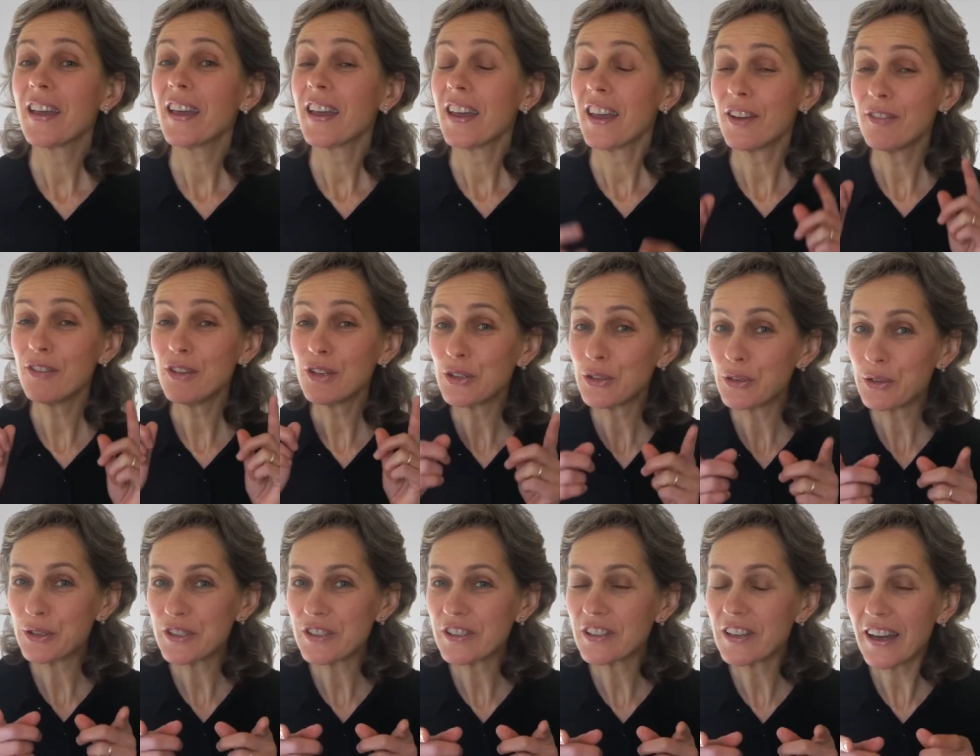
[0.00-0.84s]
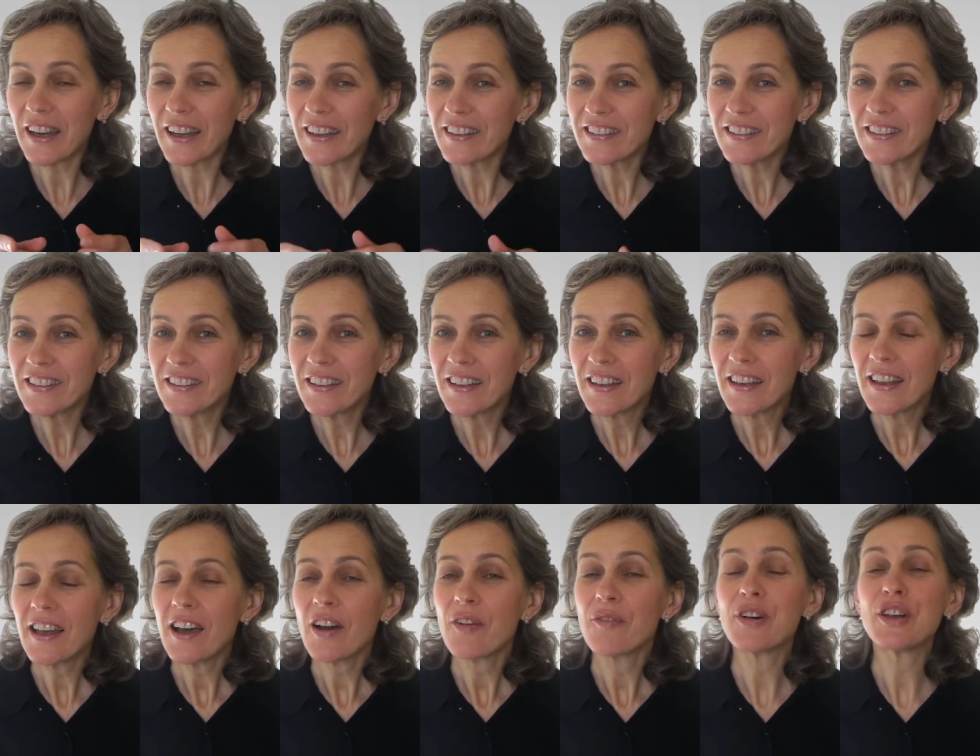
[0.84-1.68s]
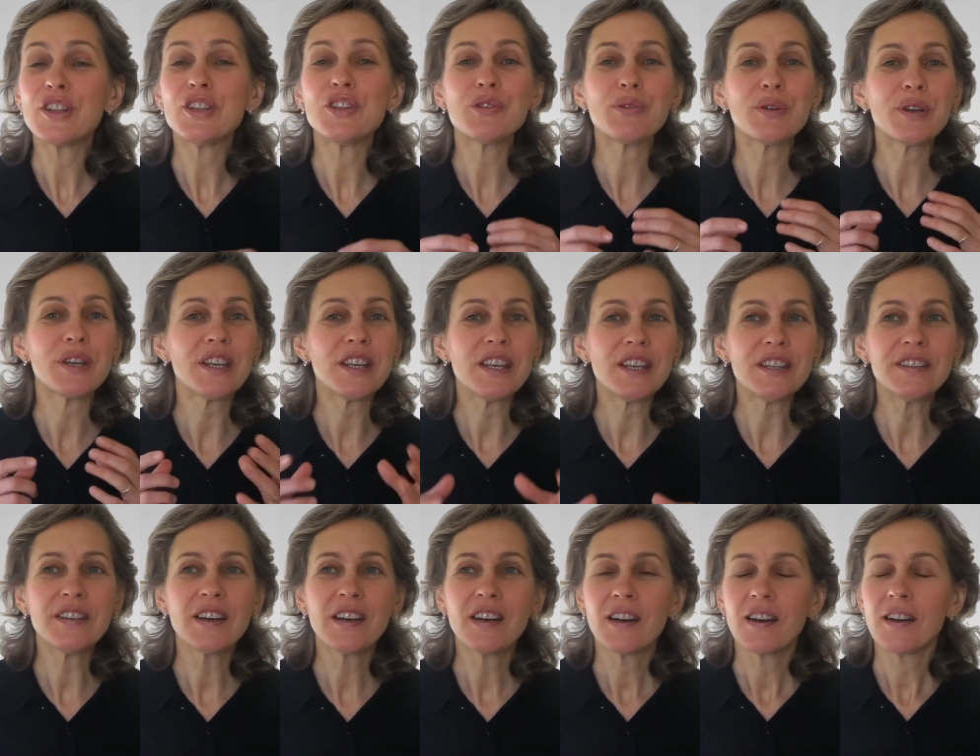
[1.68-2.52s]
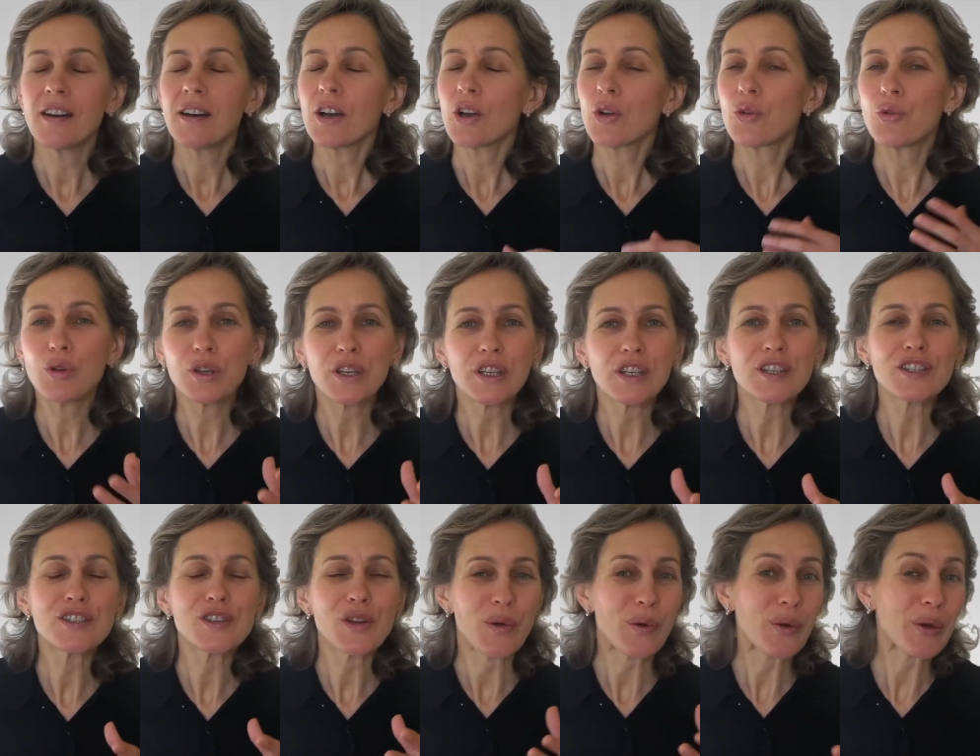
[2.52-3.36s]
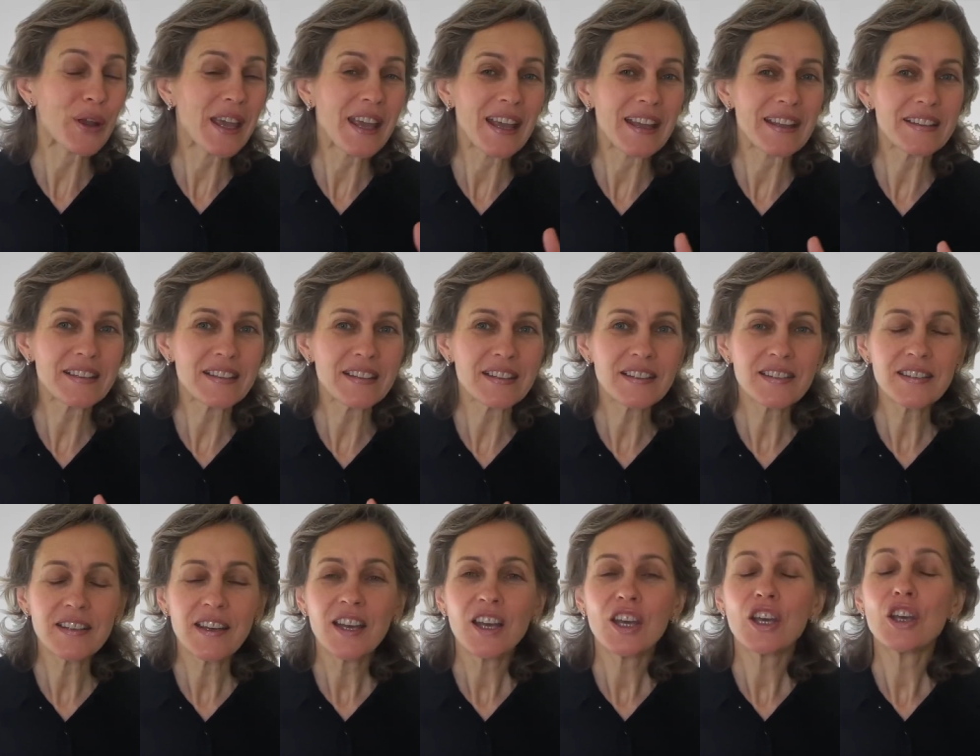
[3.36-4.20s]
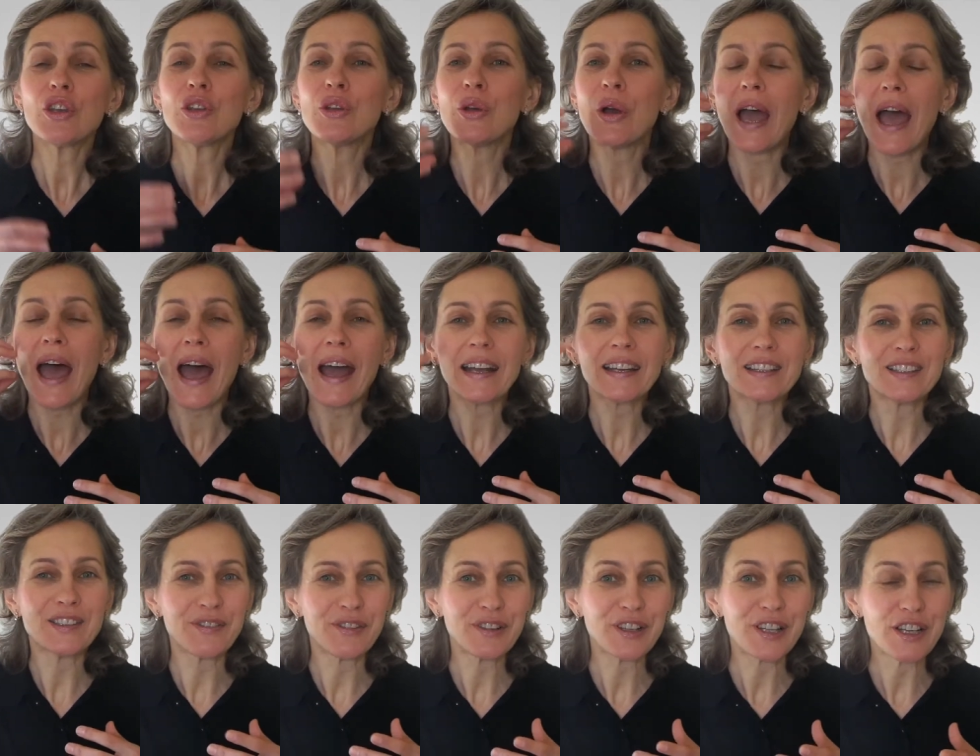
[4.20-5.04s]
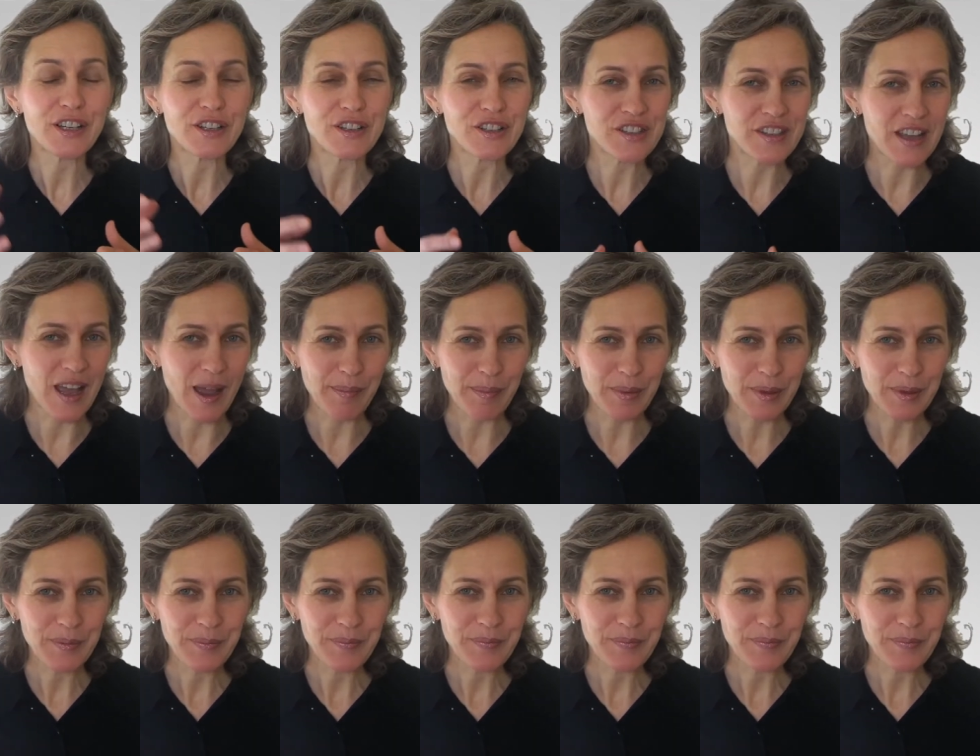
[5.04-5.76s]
Have you noticed, guys, when you eat cookies or candies, your acne flares up?